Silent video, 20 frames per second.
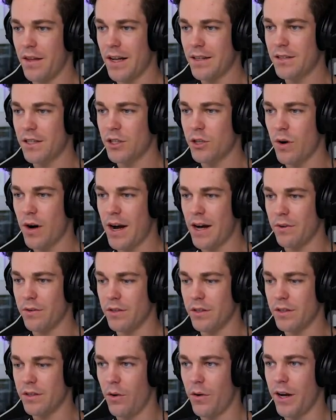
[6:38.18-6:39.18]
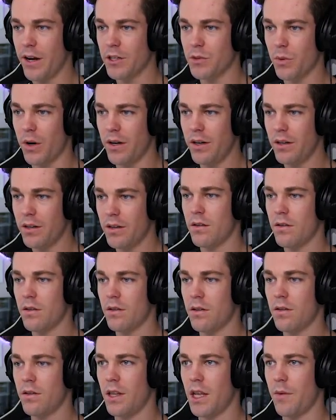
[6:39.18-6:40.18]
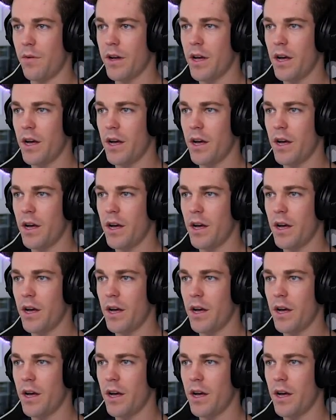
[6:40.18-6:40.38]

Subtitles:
that's a Drowned. Oh, here's one. There we